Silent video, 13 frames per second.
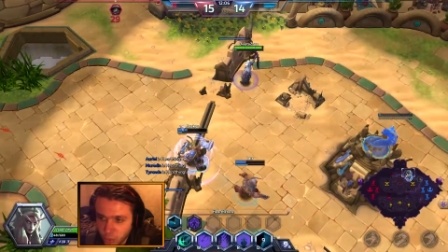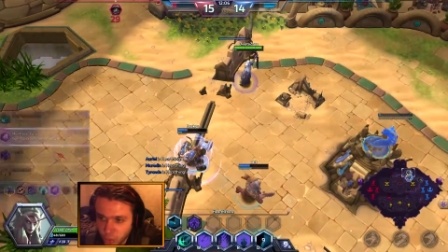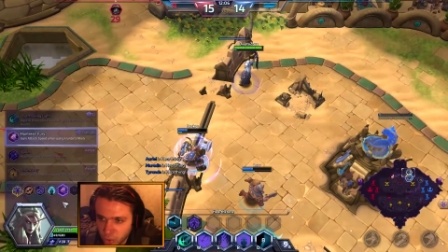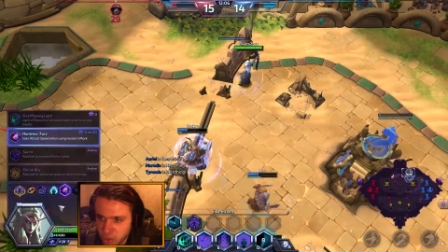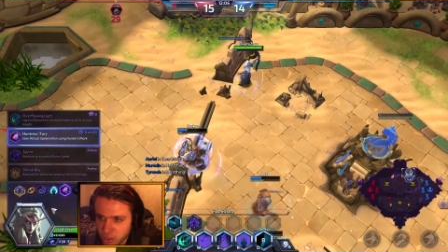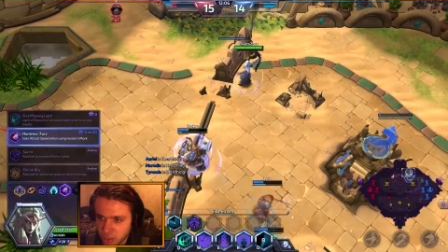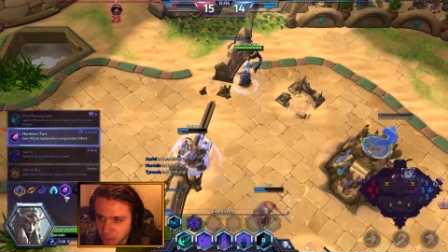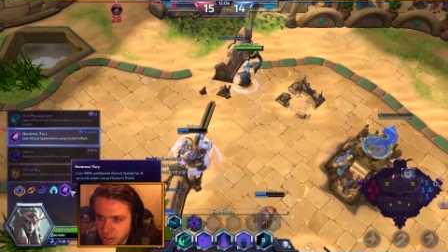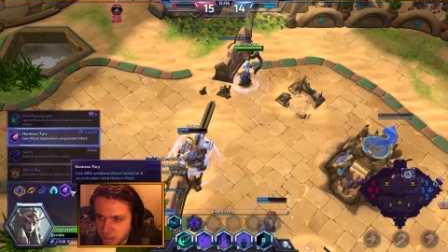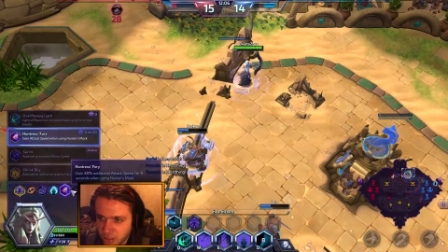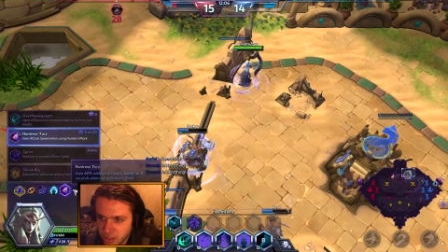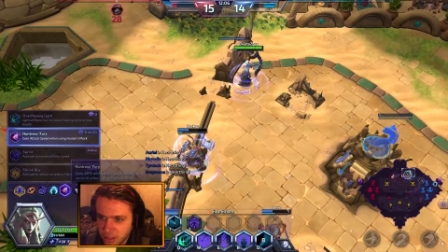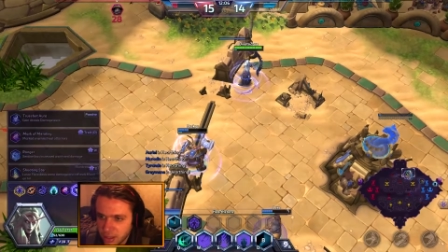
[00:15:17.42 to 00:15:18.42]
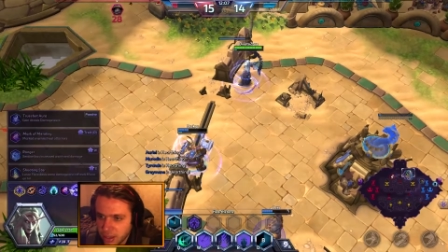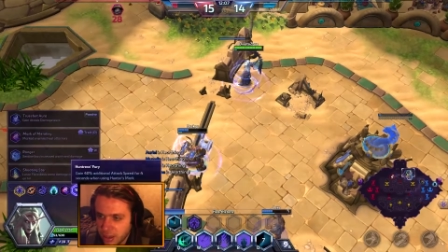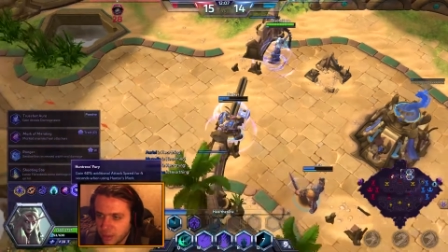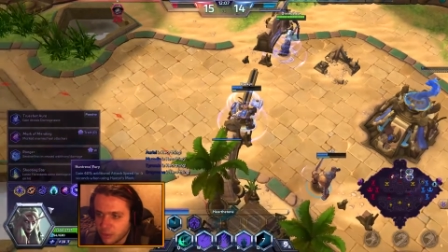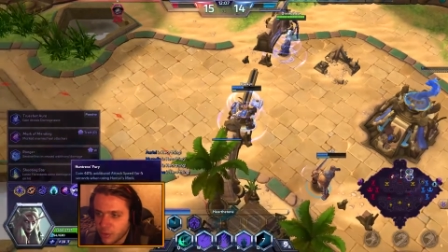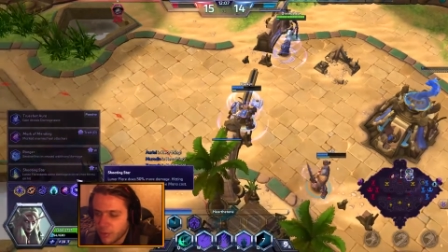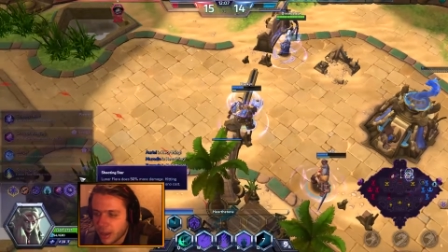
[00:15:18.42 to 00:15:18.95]
losing
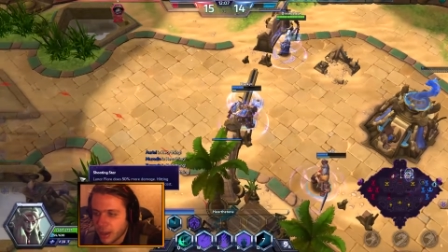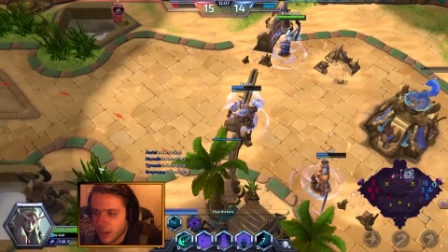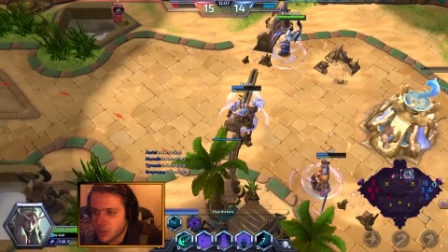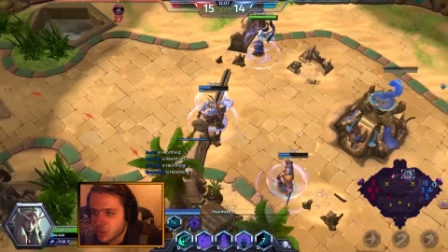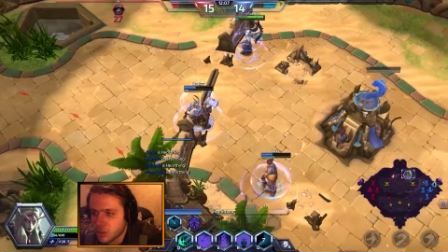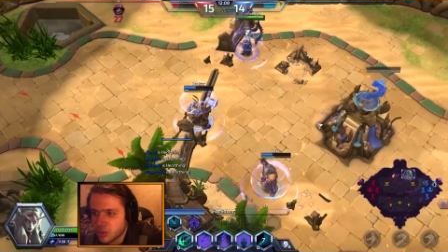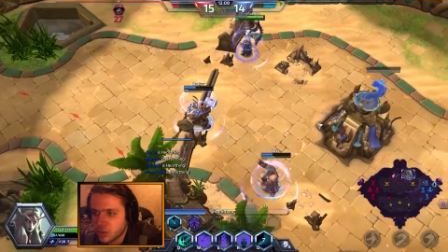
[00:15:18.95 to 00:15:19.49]
and we managed to